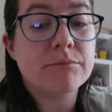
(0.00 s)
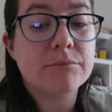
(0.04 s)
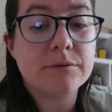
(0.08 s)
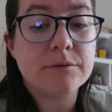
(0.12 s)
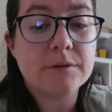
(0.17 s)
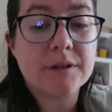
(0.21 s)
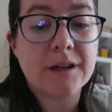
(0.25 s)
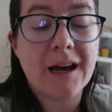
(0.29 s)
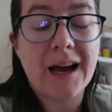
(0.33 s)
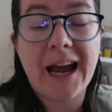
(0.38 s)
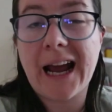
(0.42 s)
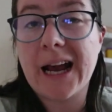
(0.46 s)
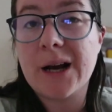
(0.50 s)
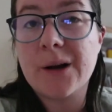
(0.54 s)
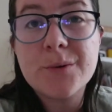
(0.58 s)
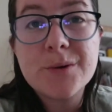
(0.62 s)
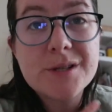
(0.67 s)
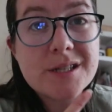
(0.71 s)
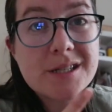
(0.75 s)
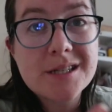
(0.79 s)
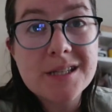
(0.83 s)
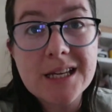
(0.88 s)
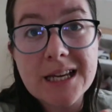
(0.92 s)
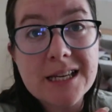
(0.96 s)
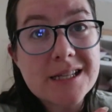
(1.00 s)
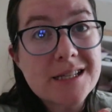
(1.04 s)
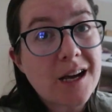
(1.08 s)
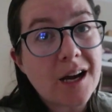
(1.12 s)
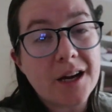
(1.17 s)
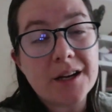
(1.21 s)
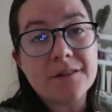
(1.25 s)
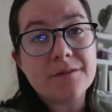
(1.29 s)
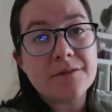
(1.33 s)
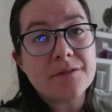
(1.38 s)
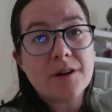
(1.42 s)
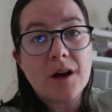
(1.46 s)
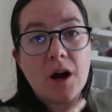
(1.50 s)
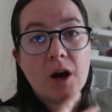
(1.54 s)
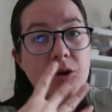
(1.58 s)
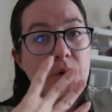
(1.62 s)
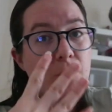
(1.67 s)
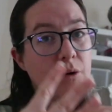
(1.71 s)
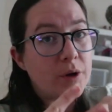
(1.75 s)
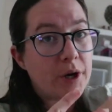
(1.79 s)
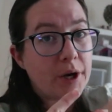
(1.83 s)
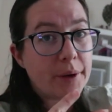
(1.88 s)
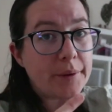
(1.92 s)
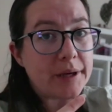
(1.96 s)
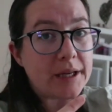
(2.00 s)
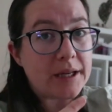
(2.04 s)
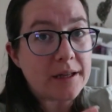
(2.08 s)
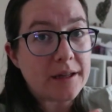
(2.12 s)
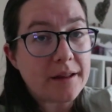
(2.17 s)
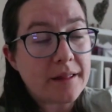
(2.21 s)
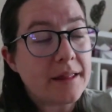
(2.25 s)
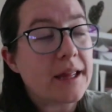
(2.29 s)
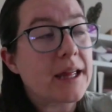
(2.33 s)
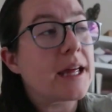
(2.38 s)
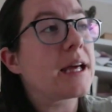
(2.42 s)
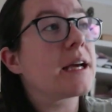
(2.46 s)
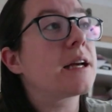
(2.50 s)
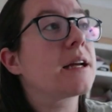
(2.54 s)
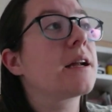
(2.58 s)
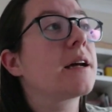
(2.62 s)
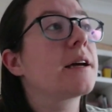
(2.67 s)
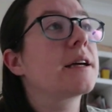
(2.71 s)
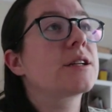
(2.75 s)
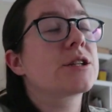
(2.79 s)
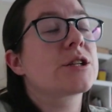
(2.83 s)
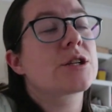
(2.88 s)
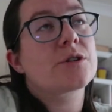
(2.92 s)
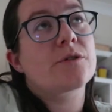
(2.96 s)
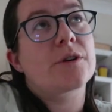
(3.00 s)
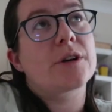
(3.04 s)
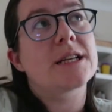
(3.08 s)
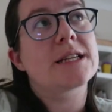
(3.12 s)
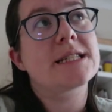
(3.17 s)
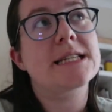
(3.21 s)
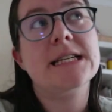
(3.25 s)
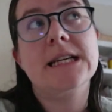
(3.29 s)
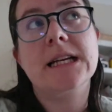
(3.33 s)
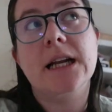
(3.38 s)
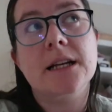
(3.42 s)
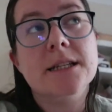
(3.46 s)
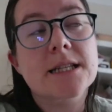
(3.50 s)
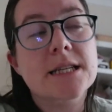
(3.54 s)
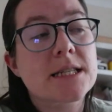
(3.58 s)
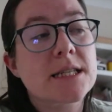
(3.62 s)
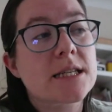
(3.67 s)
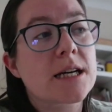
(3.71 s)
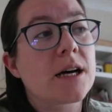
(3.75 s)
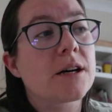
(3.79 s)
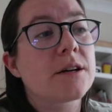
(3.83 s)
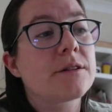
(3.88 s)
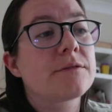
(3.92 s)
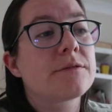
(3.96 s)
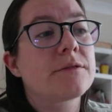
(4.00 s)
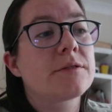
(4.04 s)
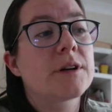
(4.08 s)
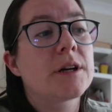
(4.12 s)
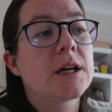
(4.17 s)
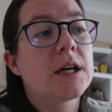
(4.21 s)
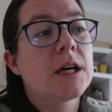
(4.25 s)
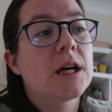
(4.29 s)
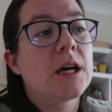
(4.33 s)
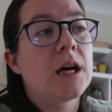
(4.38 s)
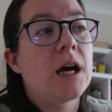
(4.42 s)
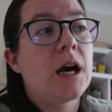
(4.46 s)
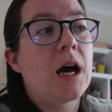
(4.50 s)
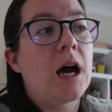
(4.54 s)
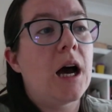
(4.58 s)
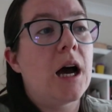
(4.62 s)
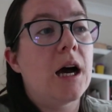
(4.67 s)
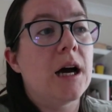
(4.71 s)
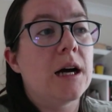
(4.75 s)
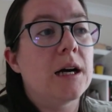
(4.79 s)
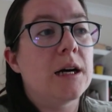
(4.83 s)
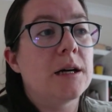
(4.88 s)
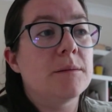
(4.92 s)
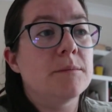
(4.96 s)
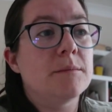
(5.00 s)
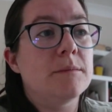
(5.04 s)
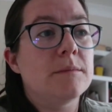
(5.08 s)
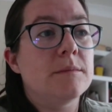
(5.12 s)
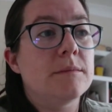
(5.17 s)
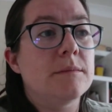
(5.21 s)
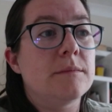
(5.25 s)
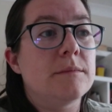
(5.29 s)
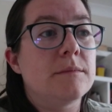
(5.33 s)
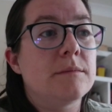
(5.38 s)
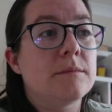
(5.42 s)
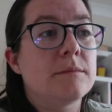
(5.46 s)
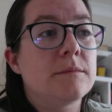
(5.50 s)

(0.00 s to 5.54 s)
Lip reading: The house is kind of an ongoing thing, like just trying to declutter stuff, and